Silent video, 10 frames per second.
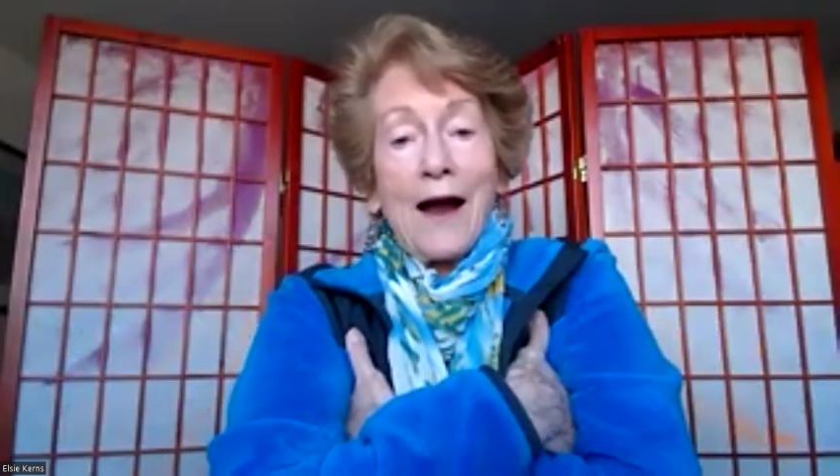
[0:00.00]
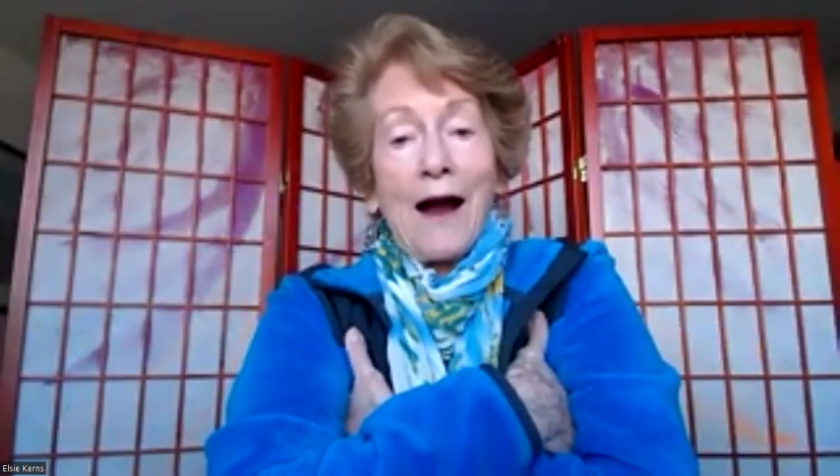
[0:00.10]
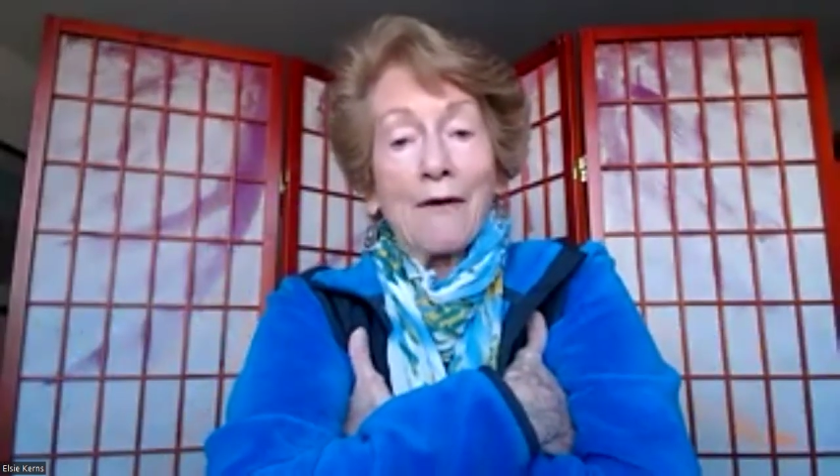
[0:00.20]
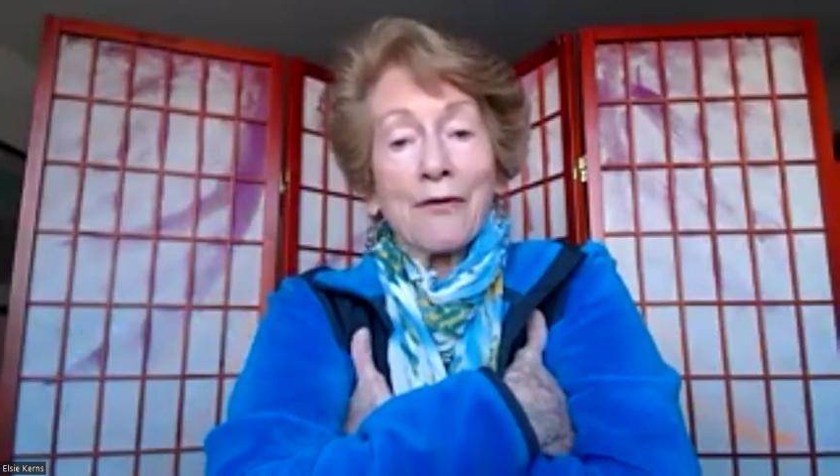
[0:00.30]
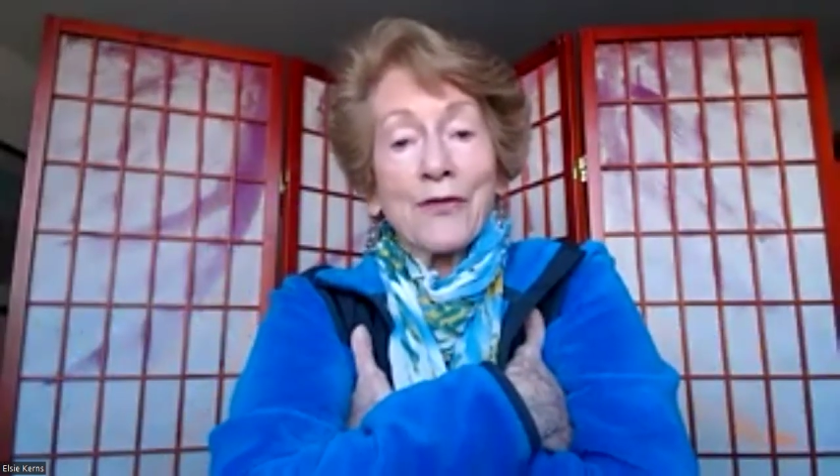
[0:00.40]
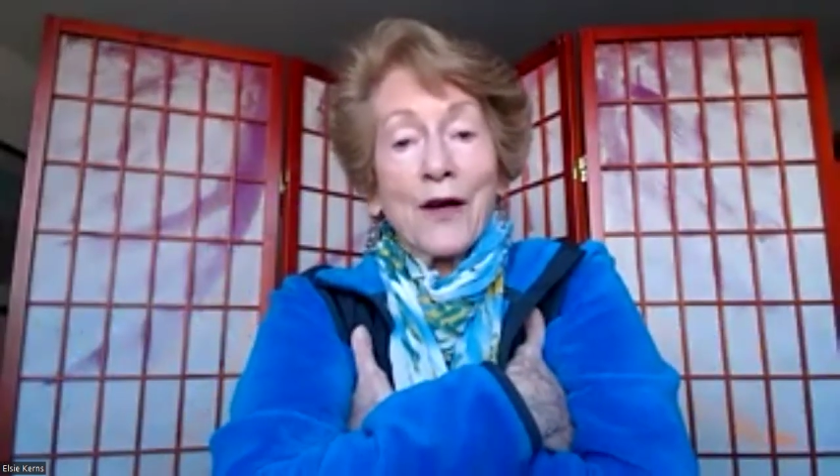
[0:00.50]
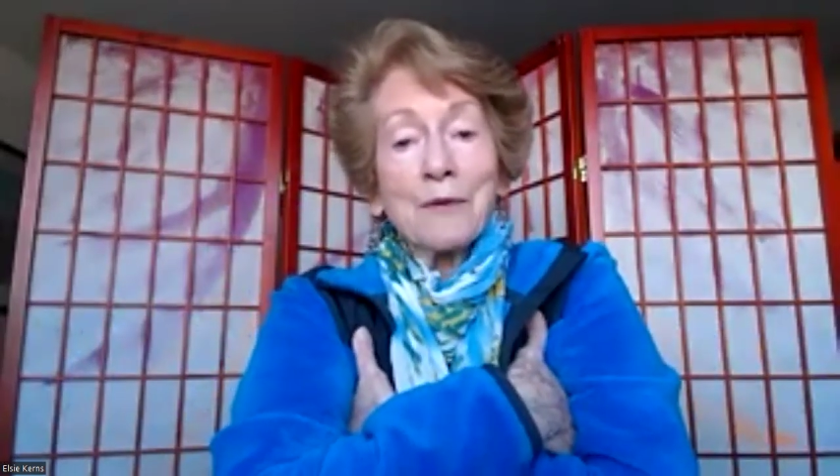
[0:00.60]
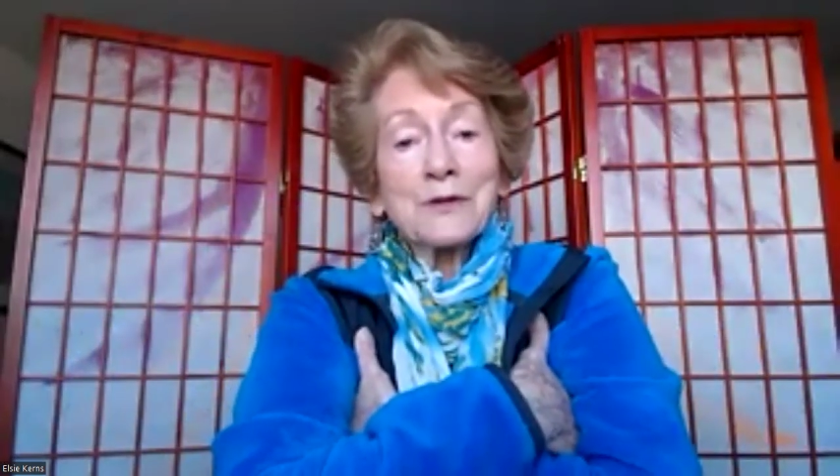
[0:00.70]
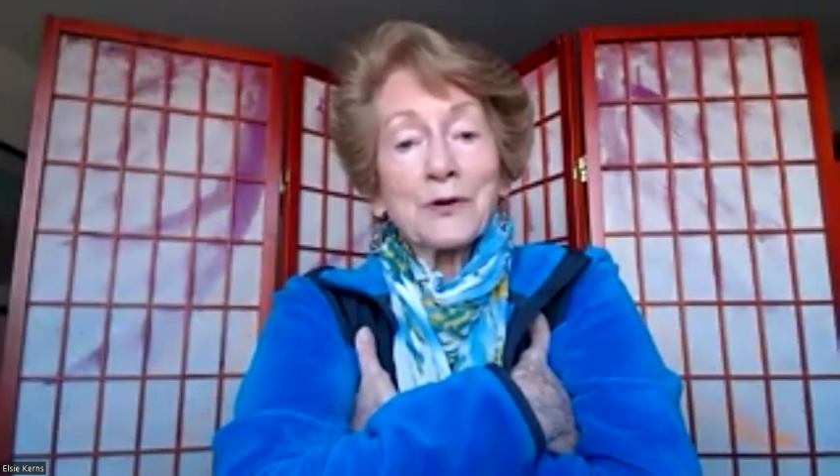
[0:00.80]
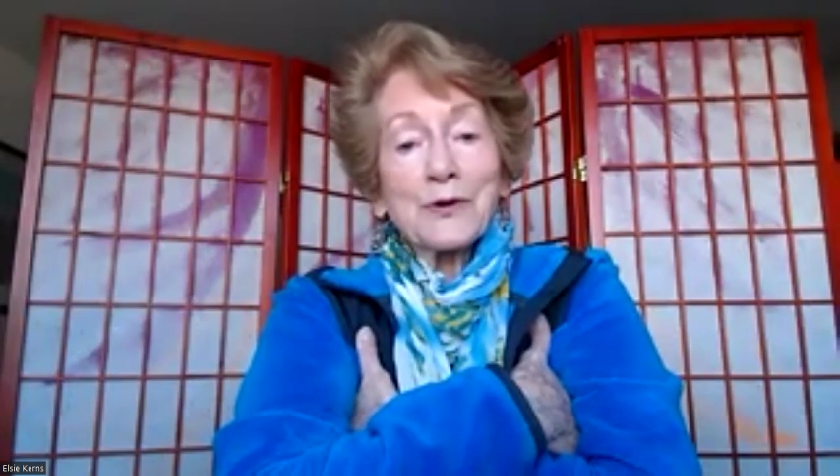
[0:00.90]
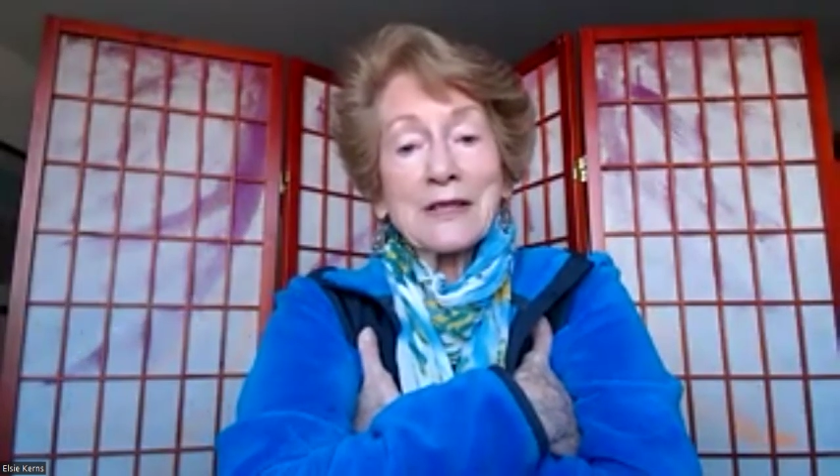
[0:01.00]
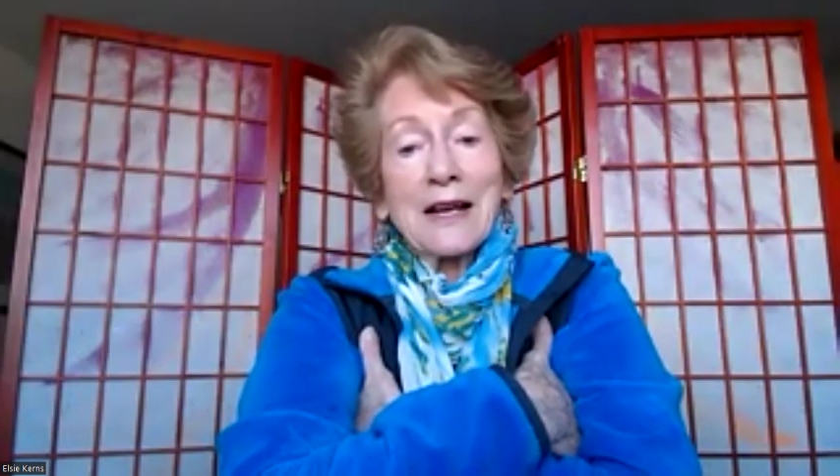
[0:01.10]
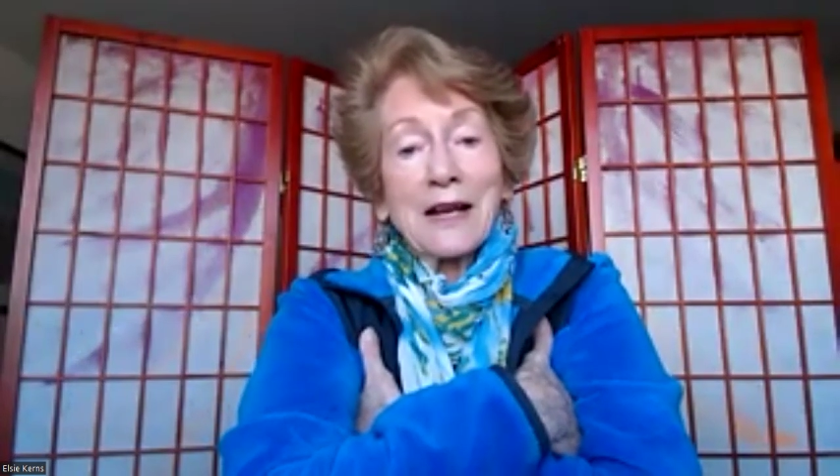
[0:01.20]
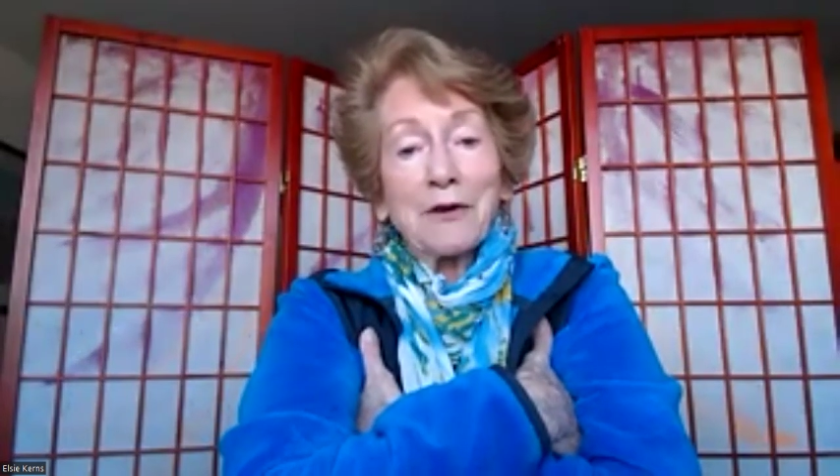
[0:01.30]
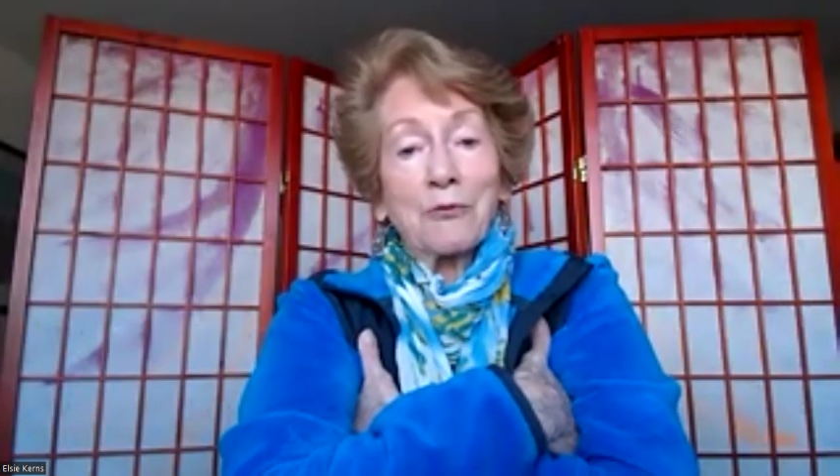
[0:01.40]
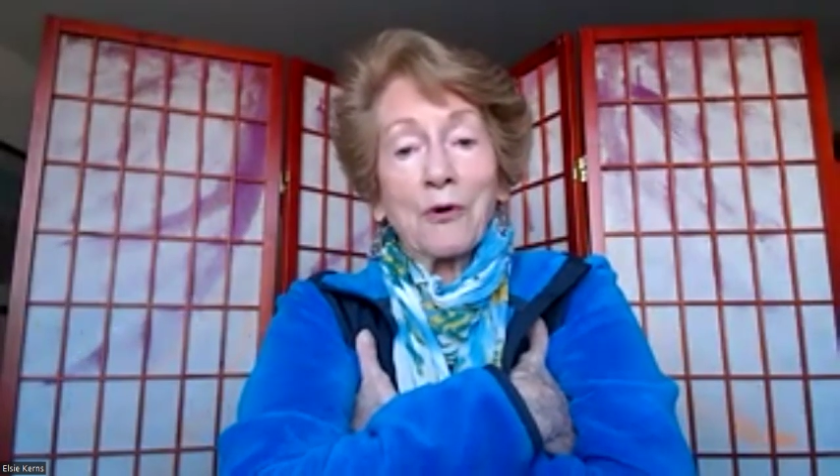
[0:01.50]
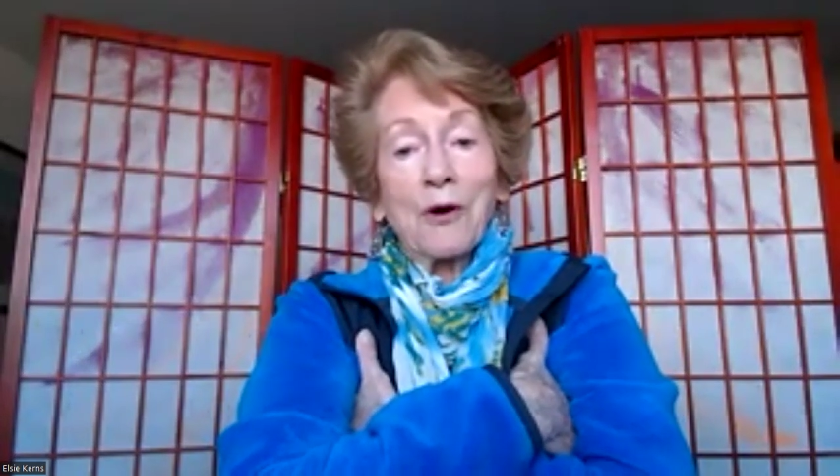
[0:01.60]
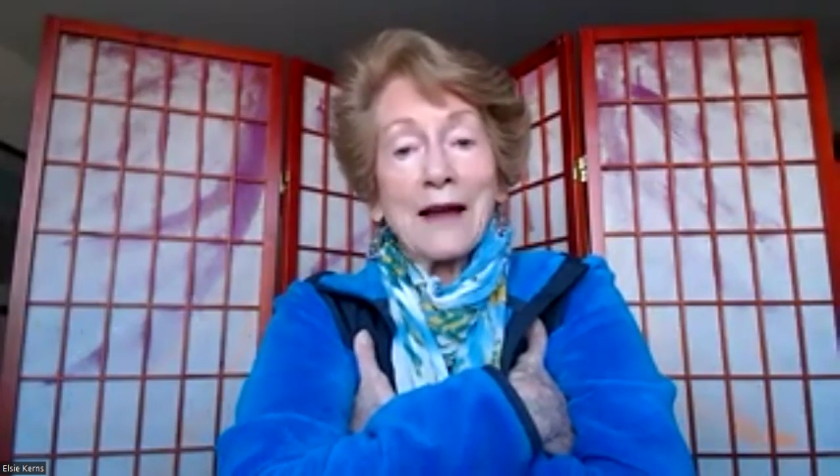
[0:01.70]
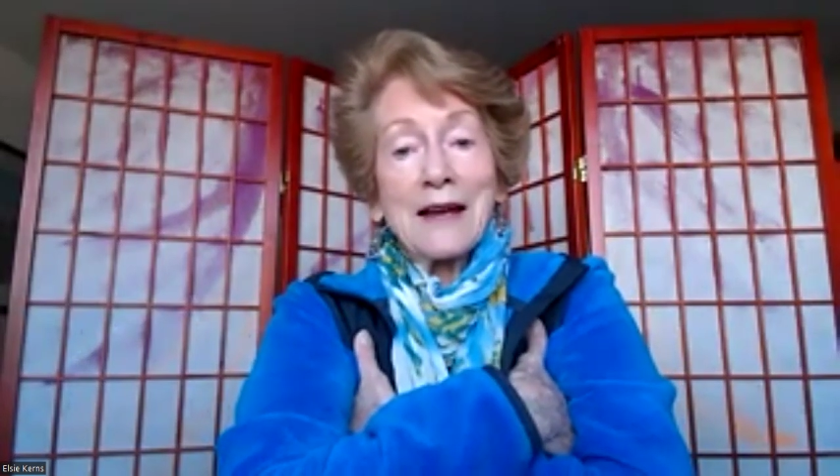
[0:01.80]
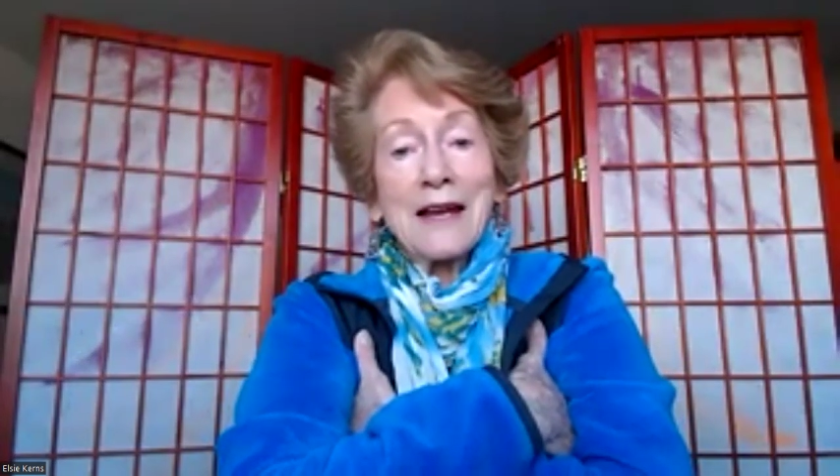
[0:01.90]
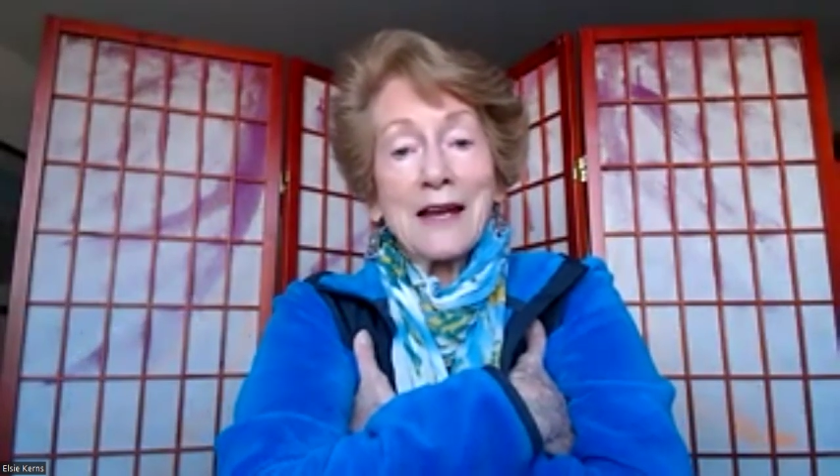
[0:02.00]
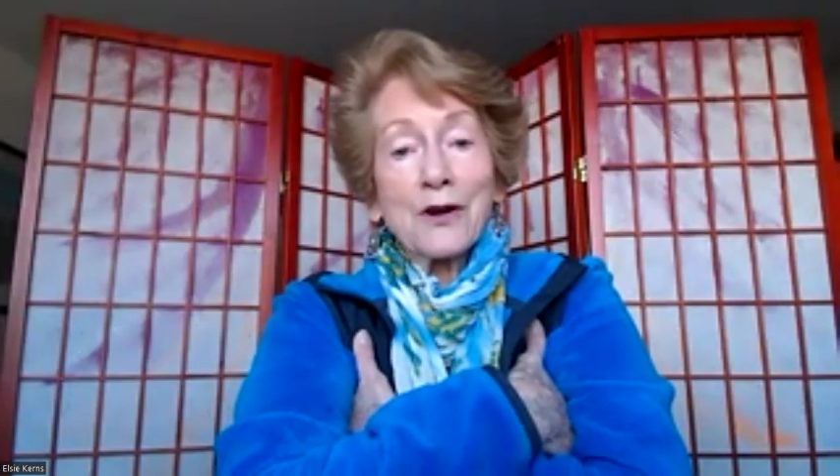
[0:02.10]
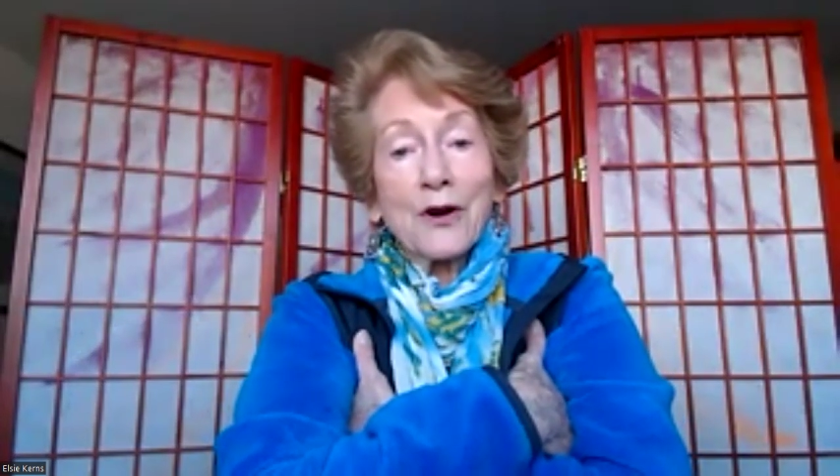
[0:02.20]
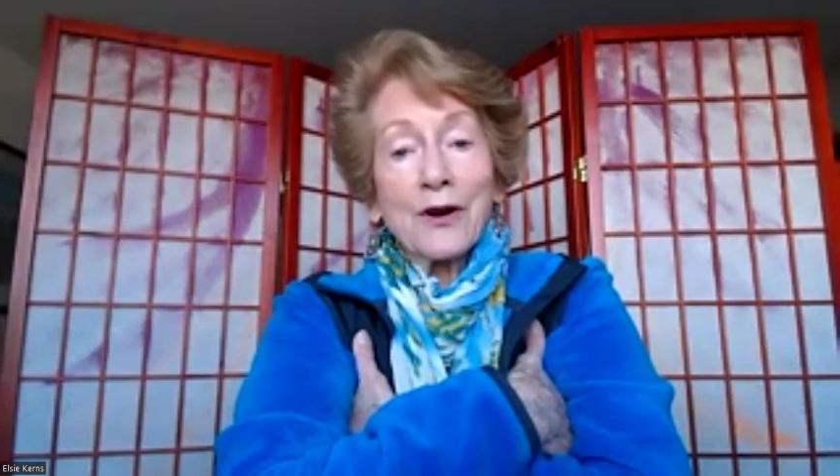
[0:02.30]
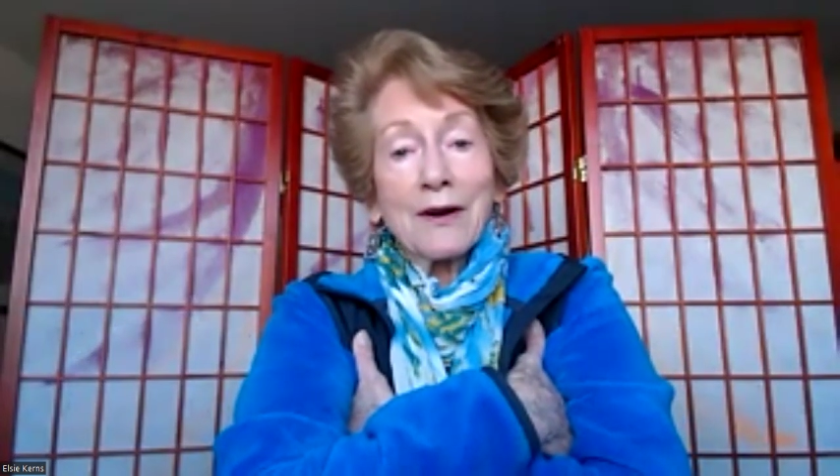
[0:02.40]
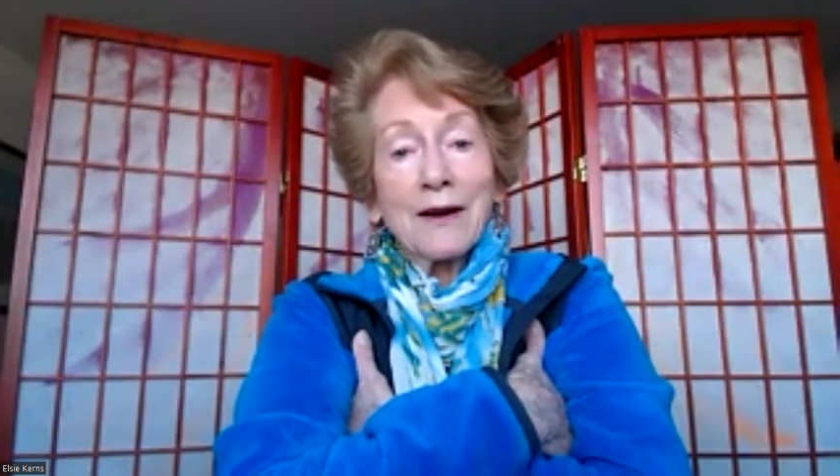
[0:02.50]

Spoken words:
Our thumbs are sitting right here.